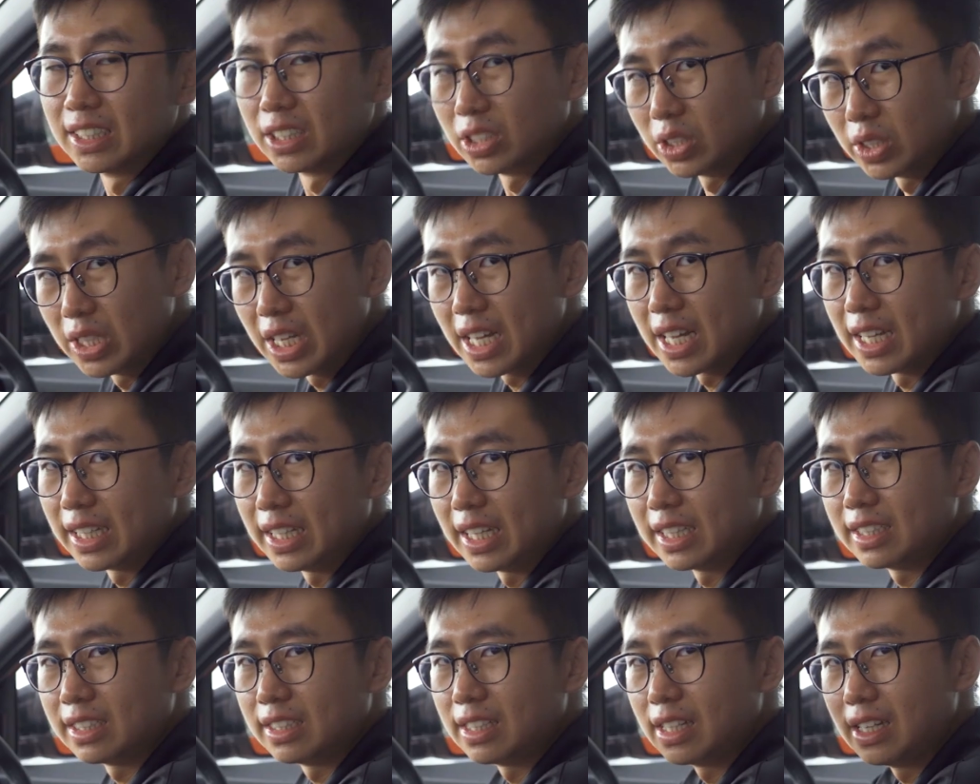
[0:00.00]
So yeah,
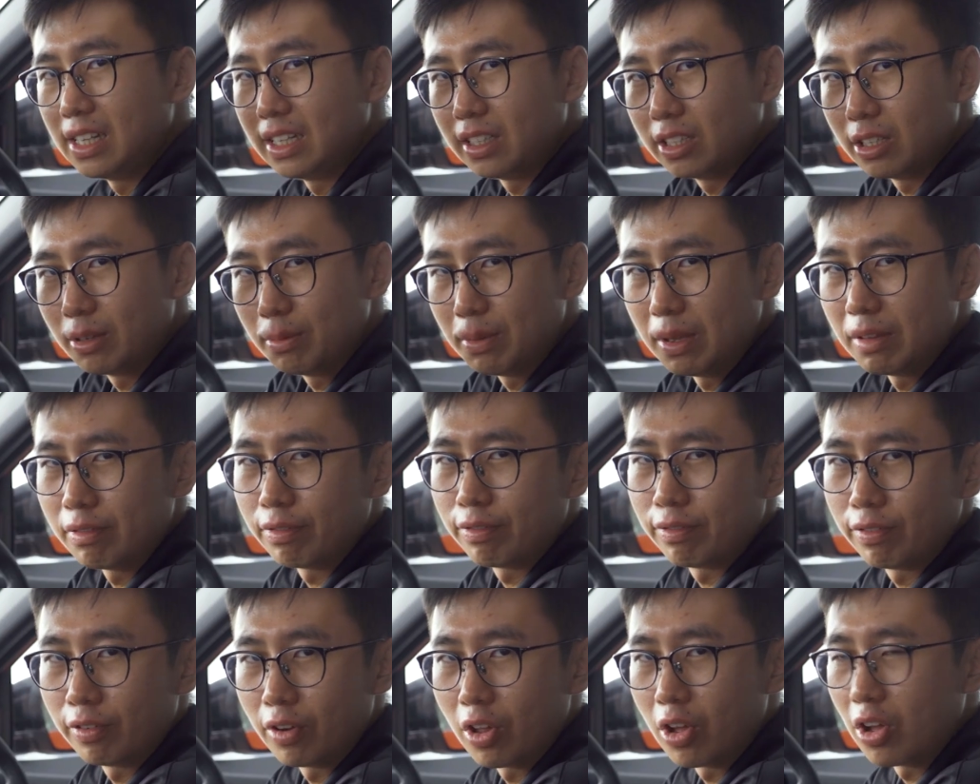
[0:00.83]
that's the little bit
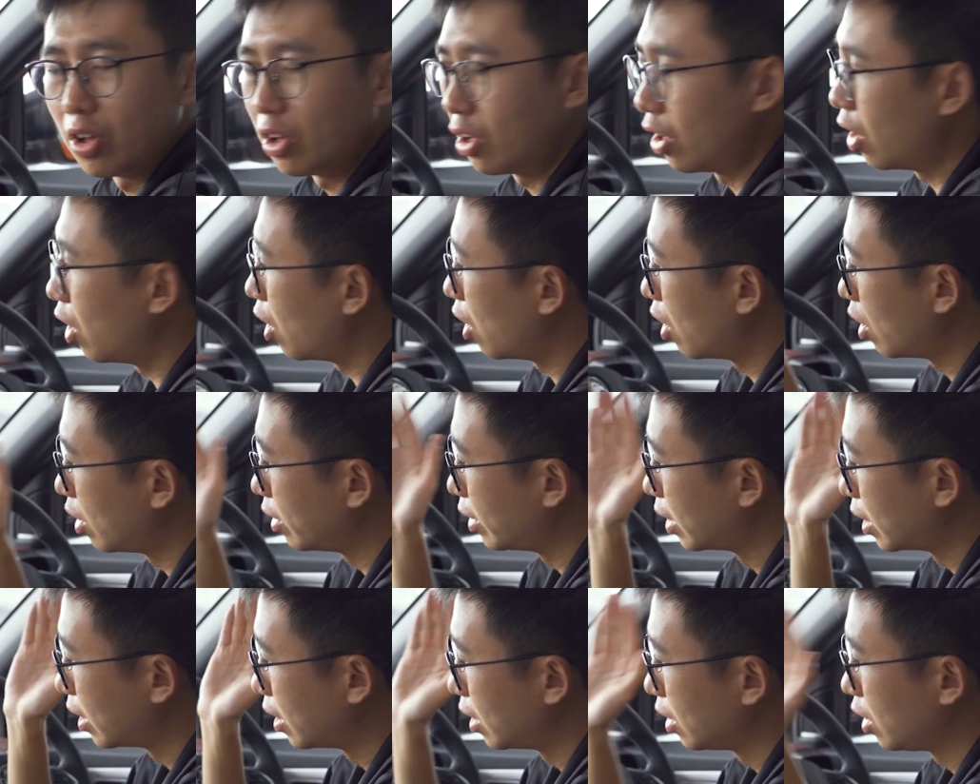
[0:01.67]
flaw
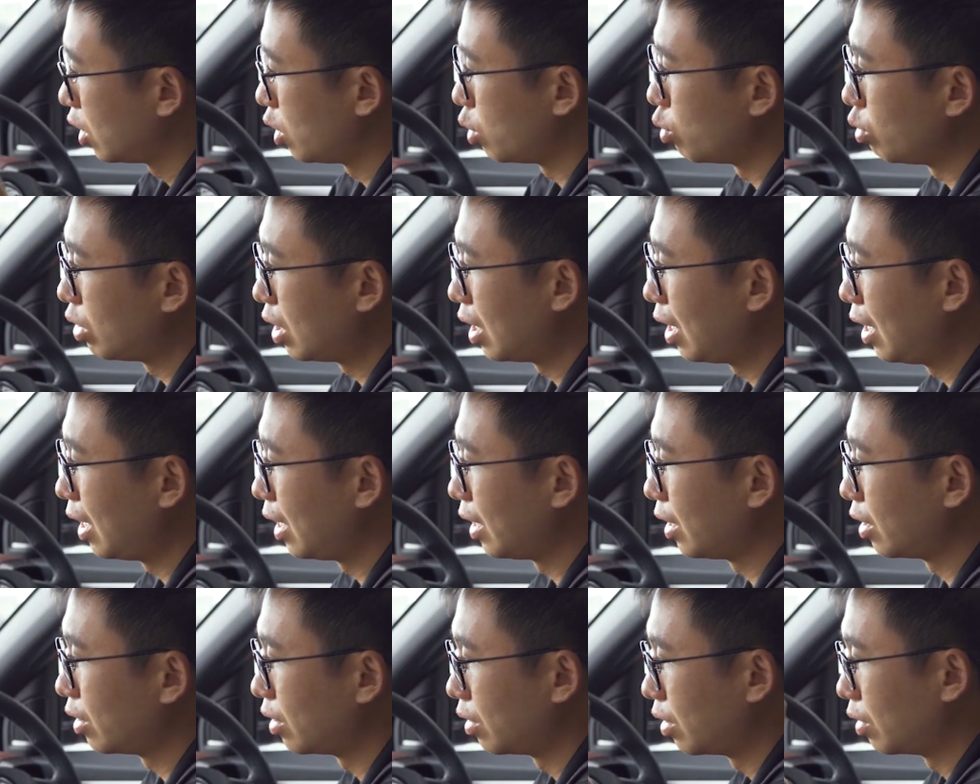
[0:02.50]
on
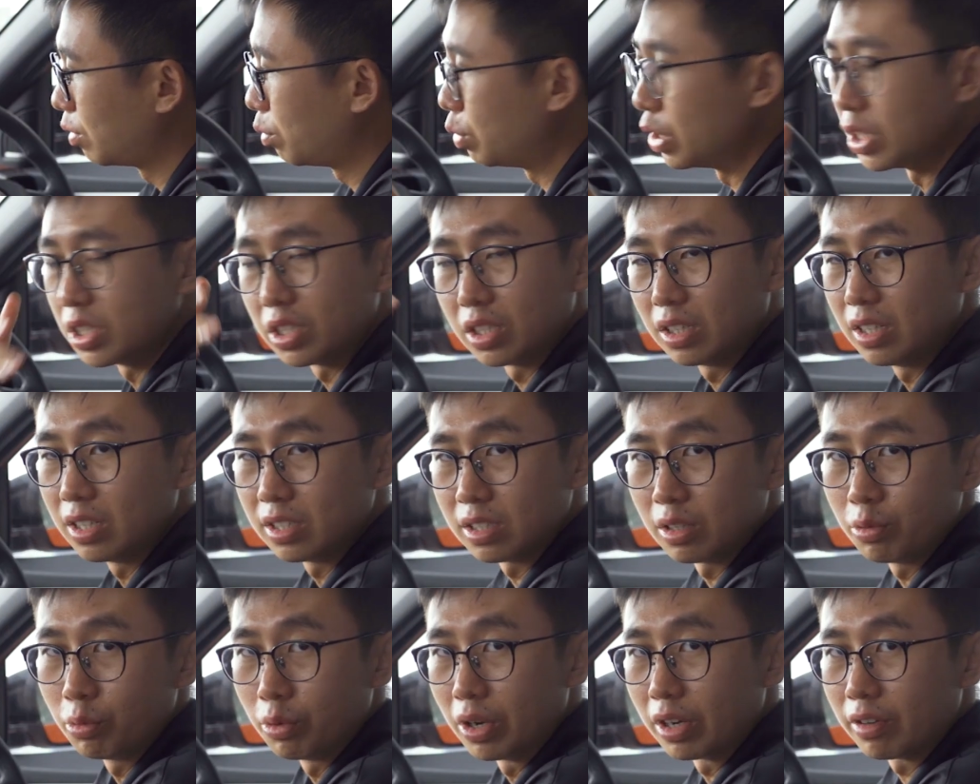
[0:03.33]
QDLink, which
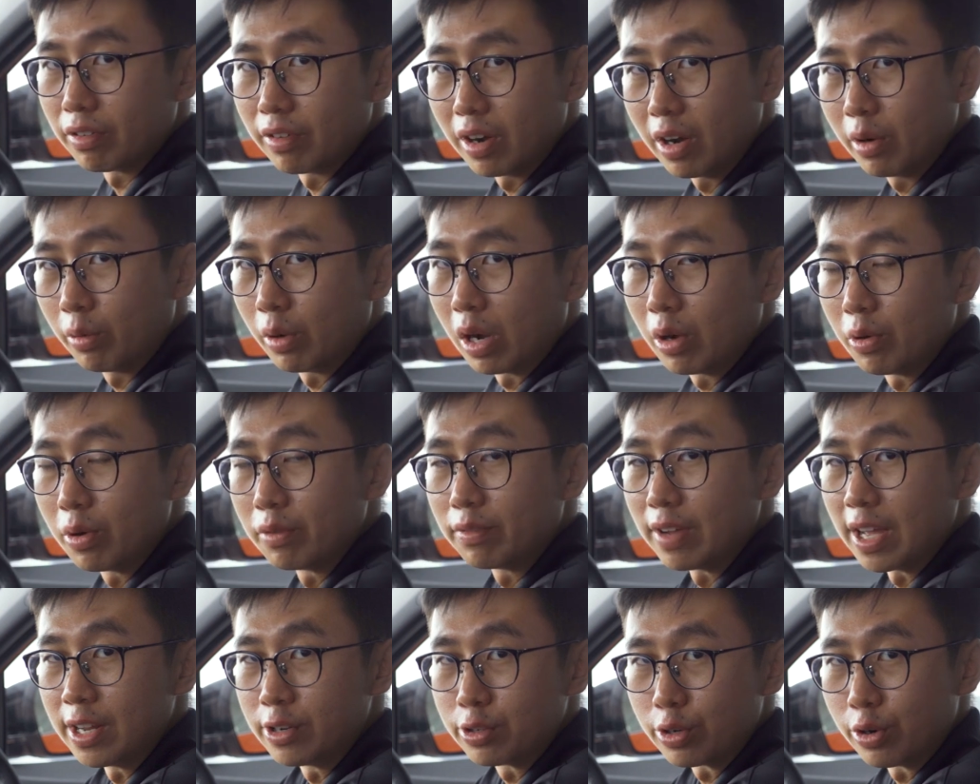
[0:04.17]
doesn't work very well with
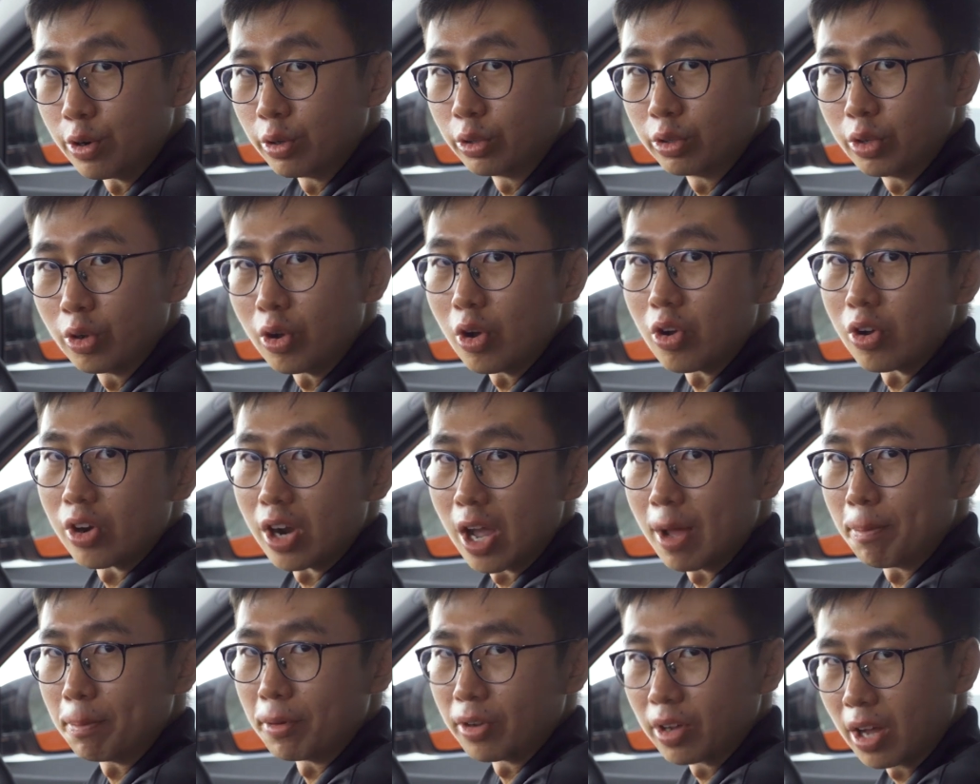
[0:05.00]
Android Auto or
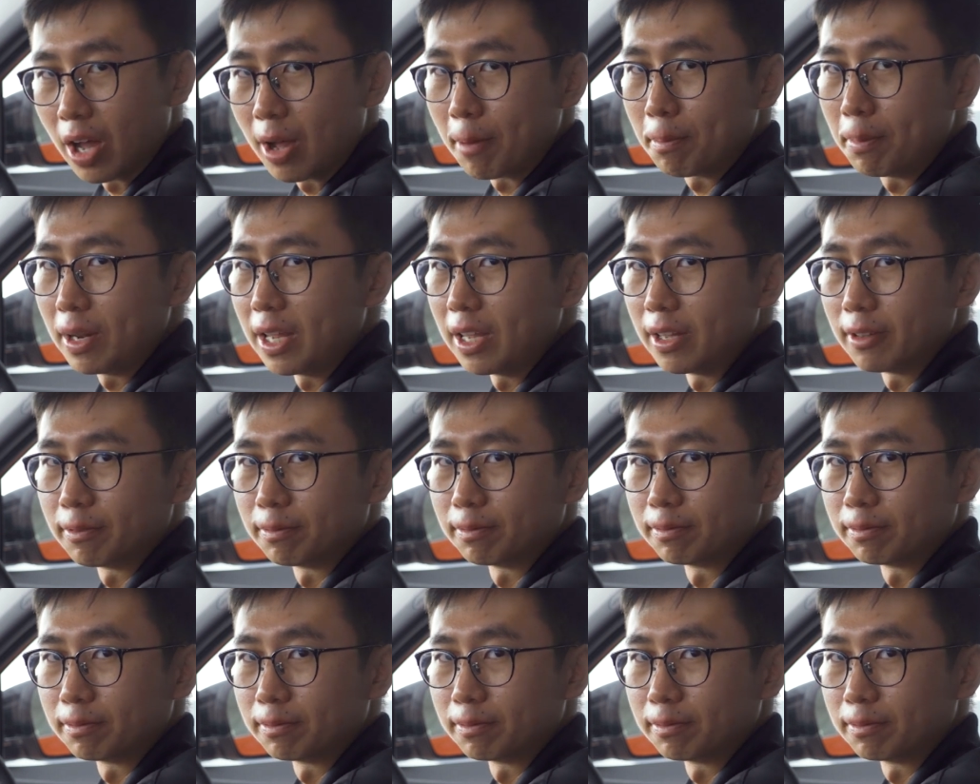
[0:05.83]
Apple CarPlay.